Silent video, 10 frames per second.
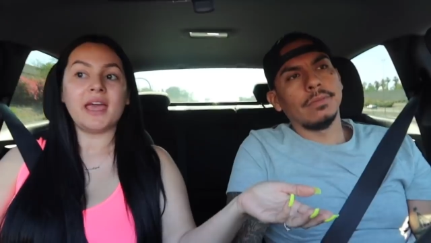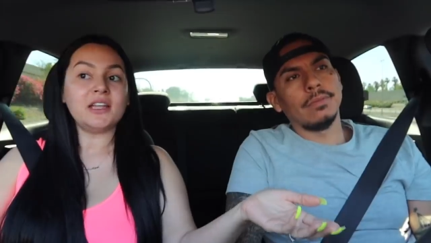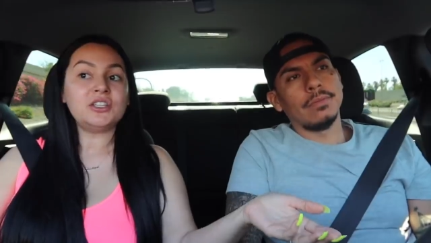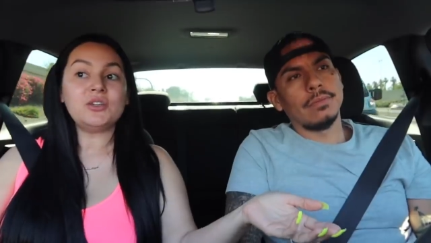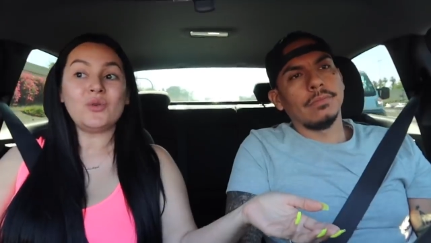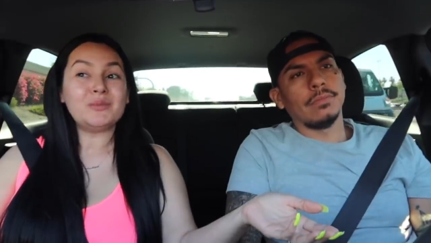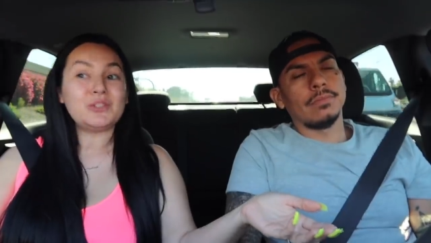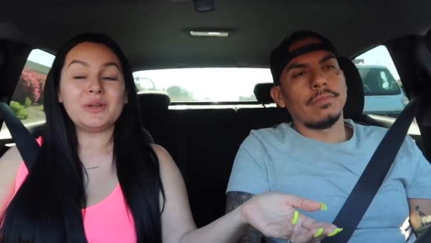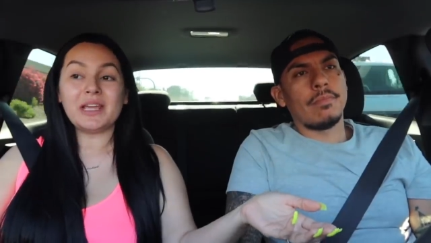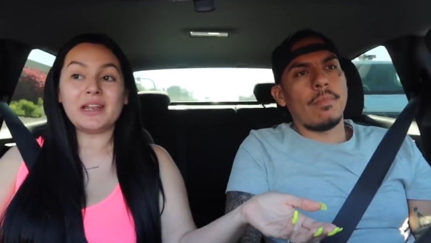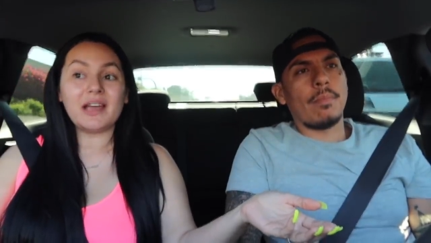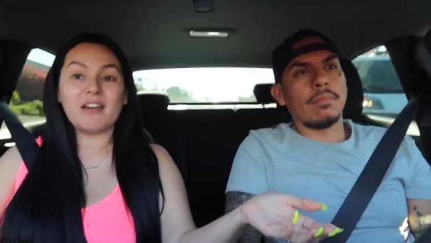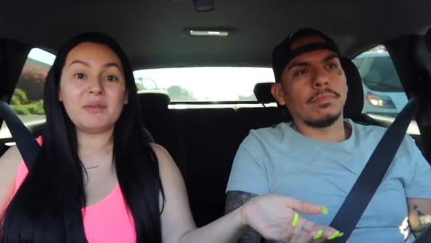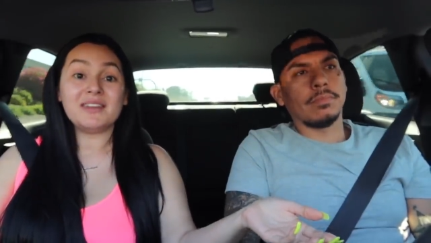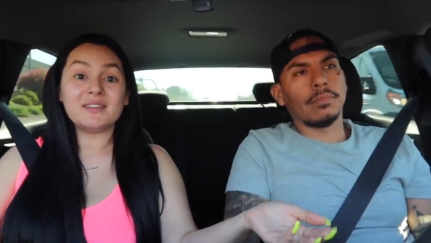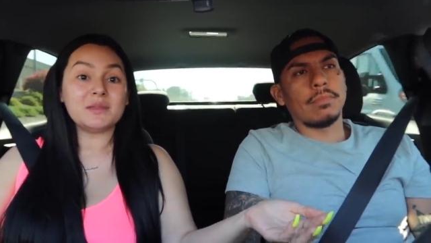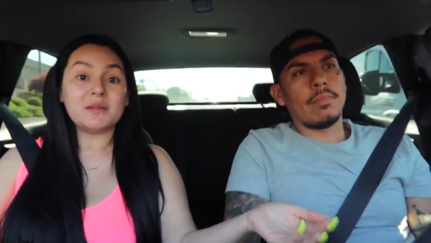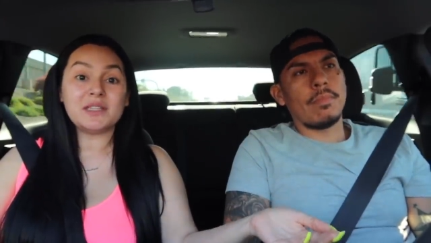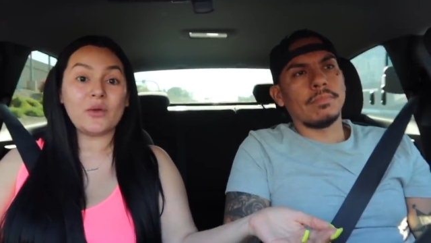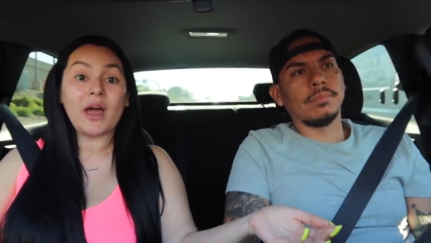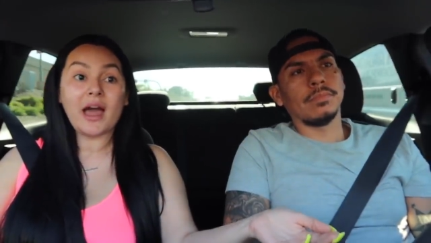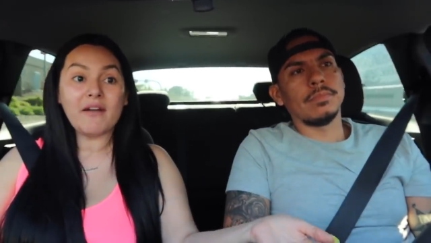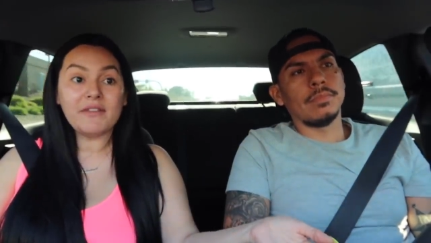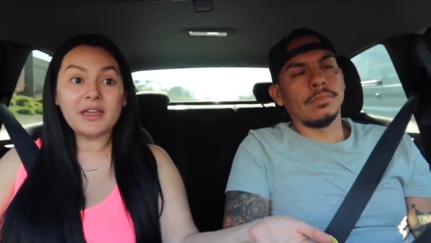Speaker 1: can't go up to a nine and a half because sometimes I don't have